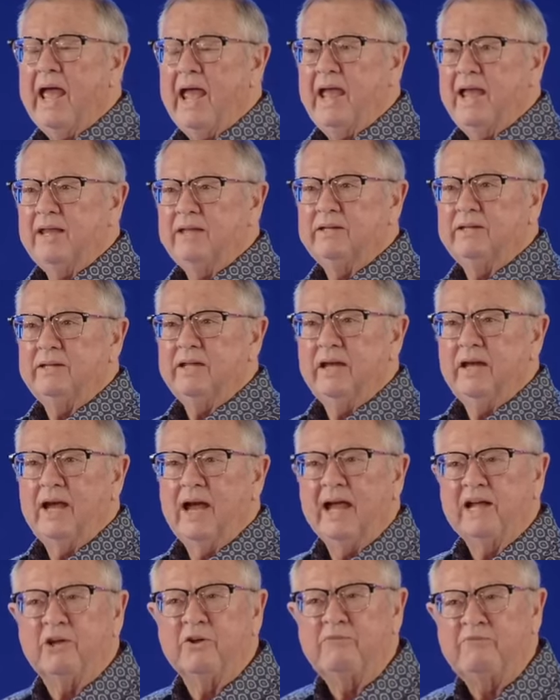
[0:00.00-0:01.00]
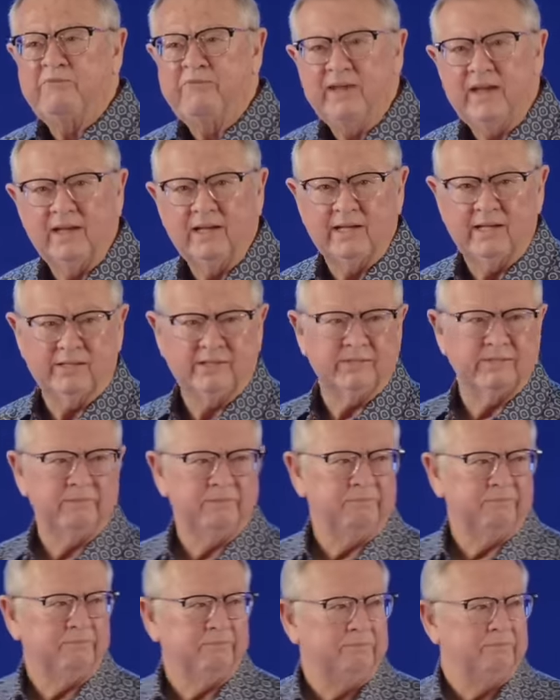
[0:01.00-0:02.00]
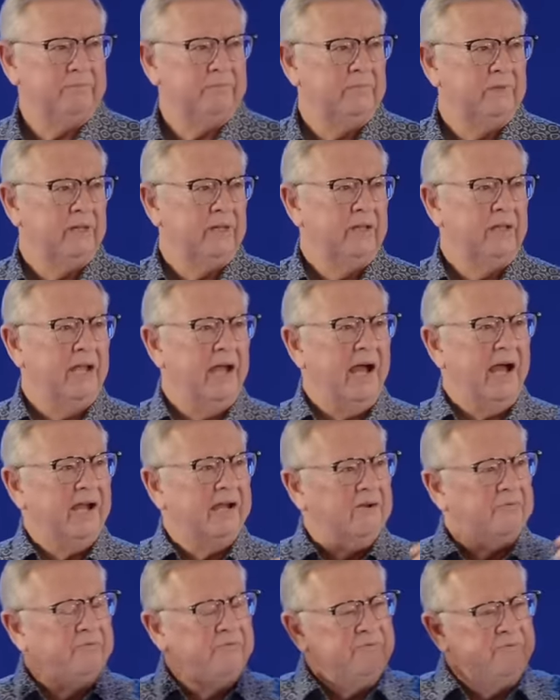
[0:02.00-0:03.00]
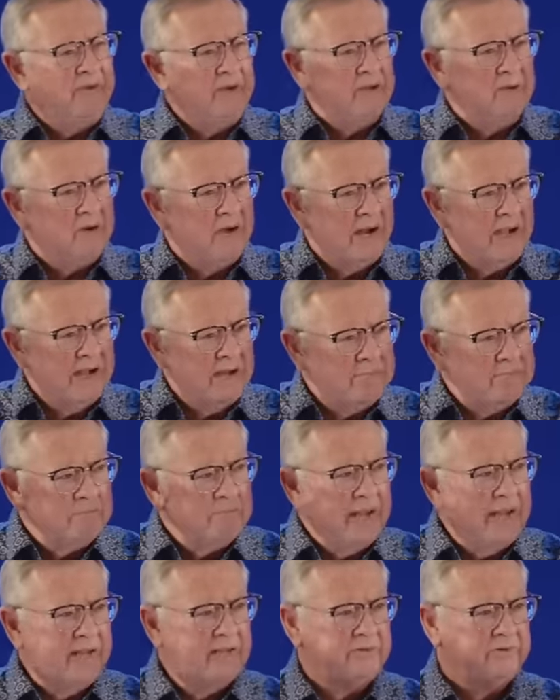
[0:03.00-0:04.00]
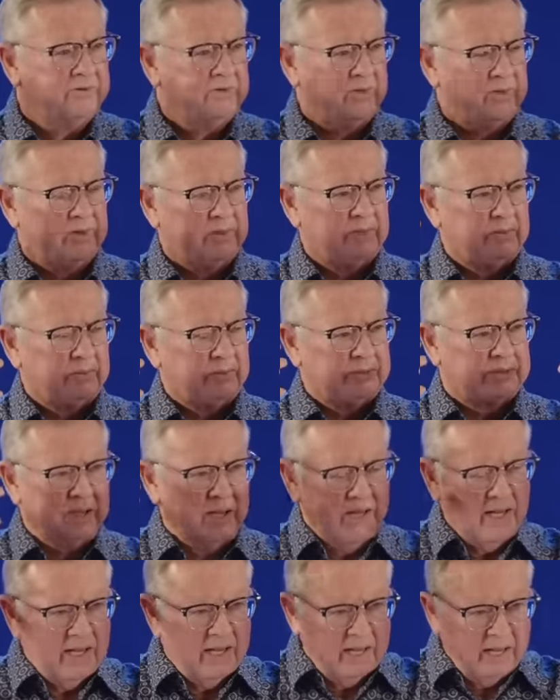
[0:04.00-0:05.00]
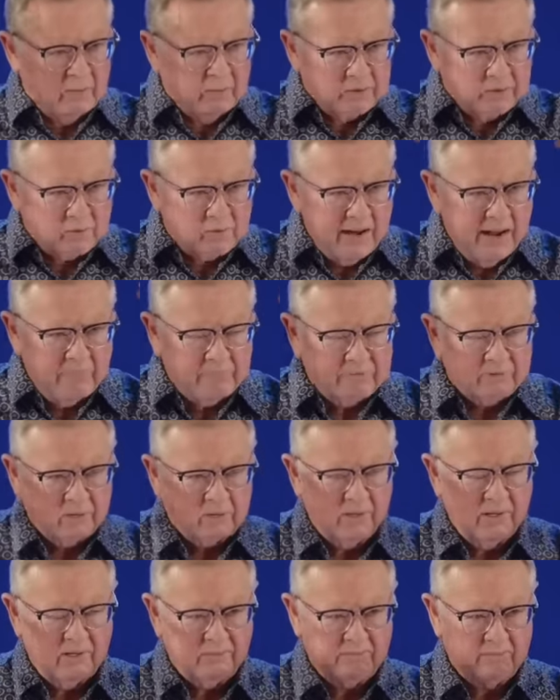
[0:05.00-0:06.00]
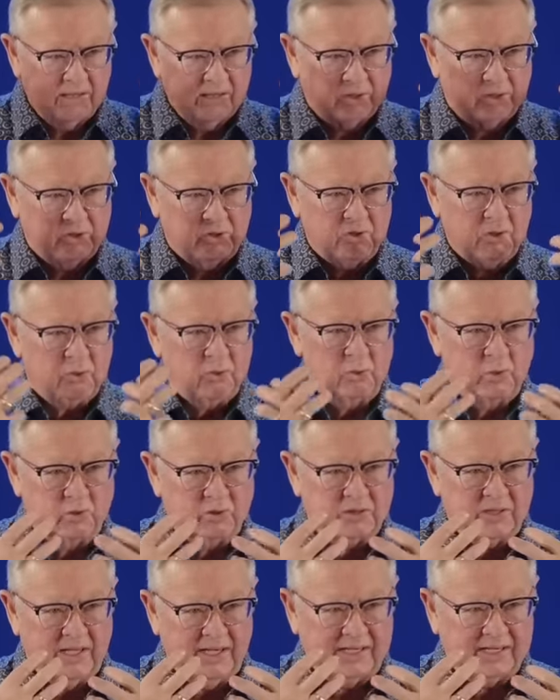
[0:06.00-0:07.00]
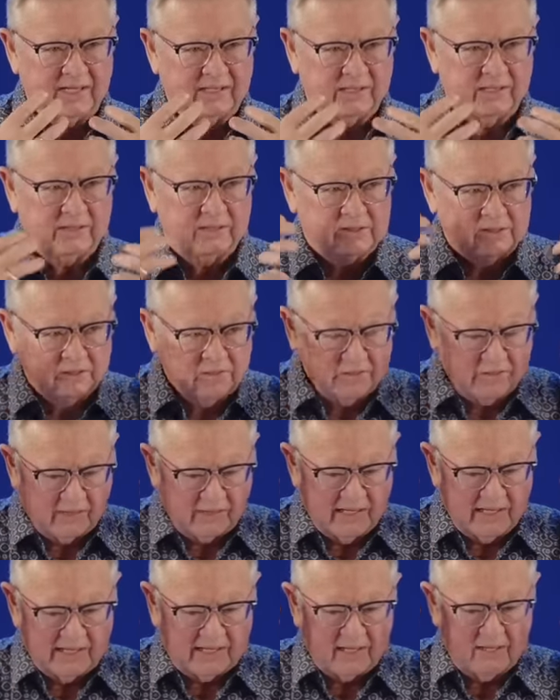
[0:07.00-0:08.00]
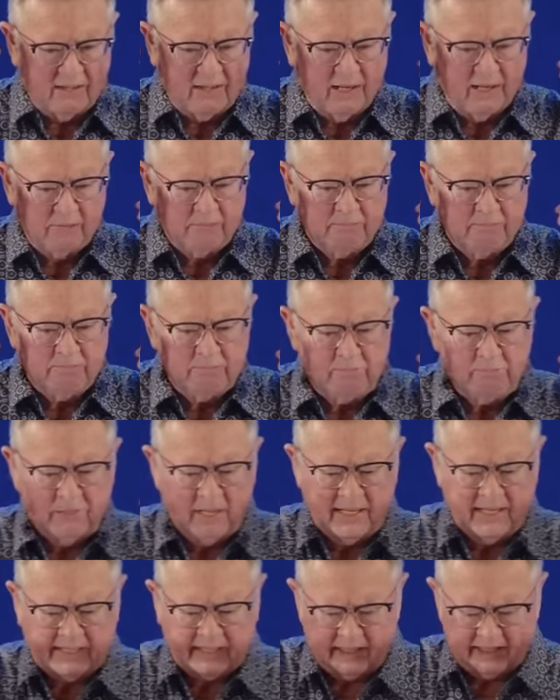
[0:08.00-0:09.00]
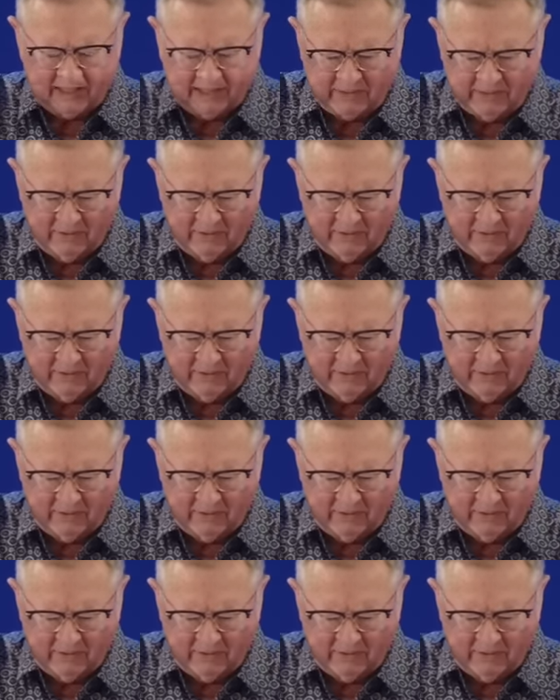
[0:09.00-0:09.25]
And I could feel it. I could feel a mantle. It was, it was wrapped around my shoulders like a cocoon or like a, a blanket.